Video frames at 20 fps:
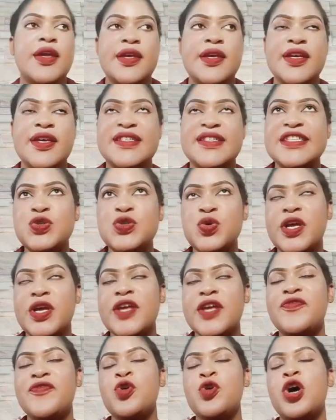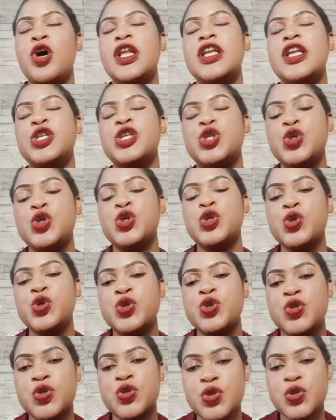Yes, it will give you only
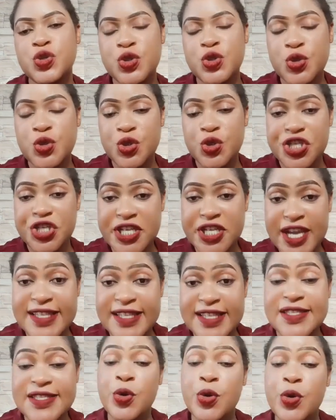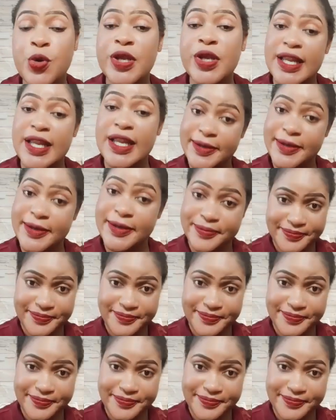two shades only.